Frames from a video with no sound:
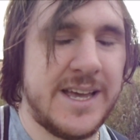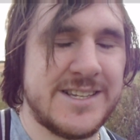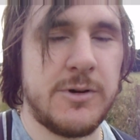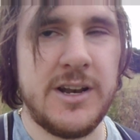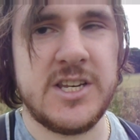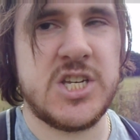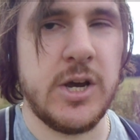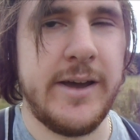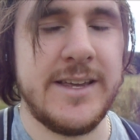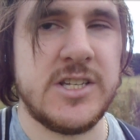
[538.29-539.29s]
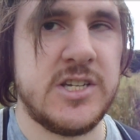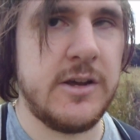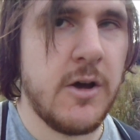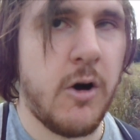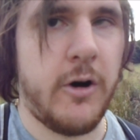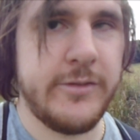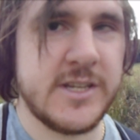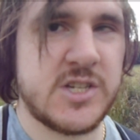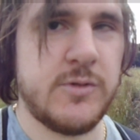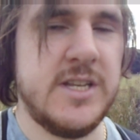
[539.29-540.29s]
That's why I like showing it to you on
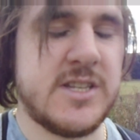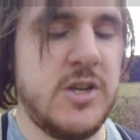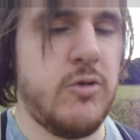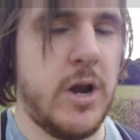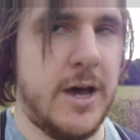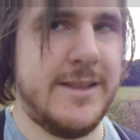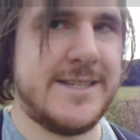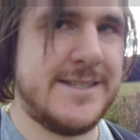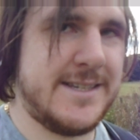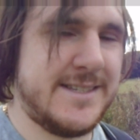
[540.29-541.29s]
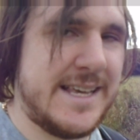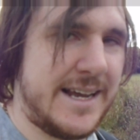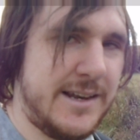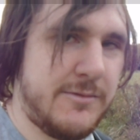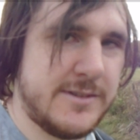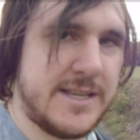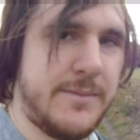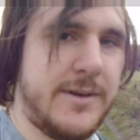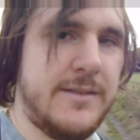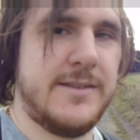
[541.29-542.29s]
the screen, so you know this is exactly what's
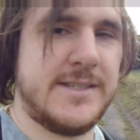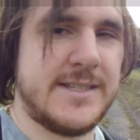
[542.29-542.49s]
happening and